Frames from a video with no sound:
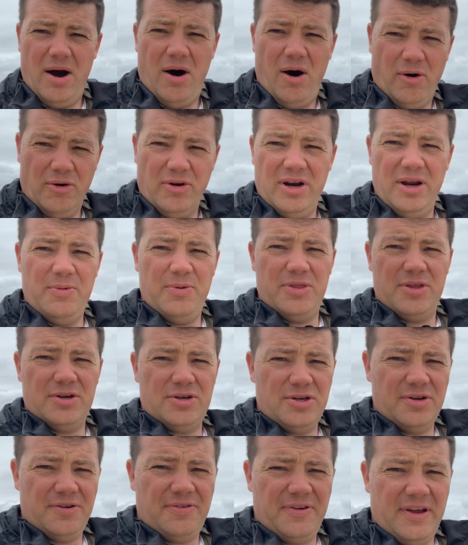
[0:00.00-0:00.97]
oddly with a
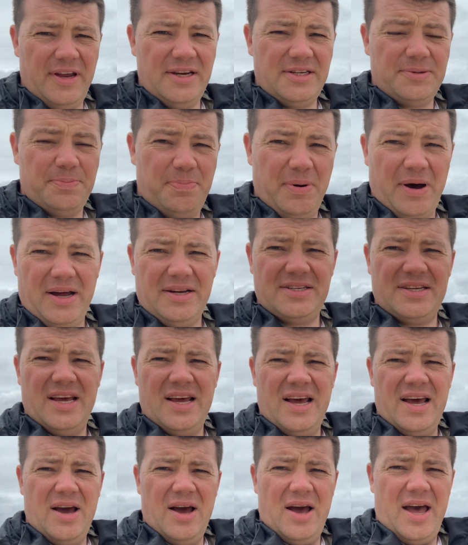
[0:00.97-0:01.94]
defeat, but
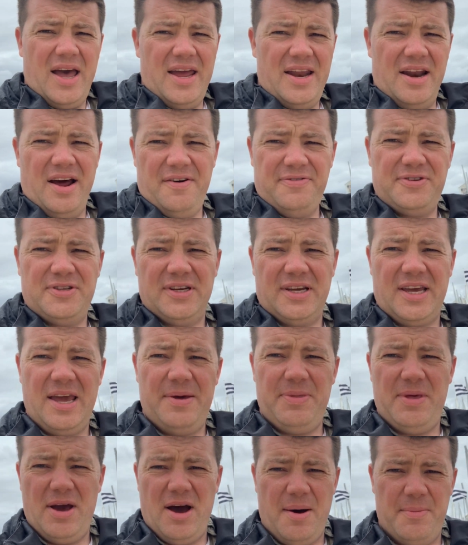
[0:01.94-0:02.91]
enough to
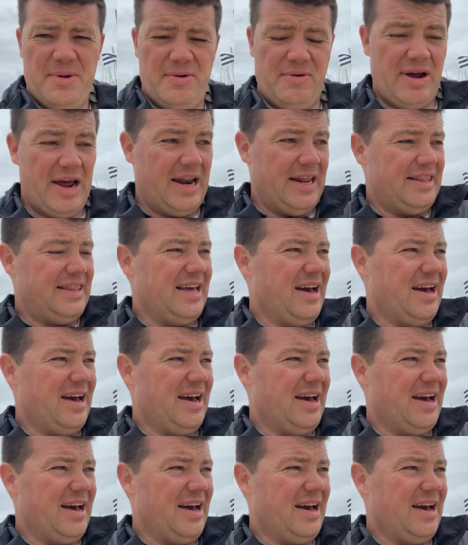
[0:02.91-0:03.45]
keep the army rallied.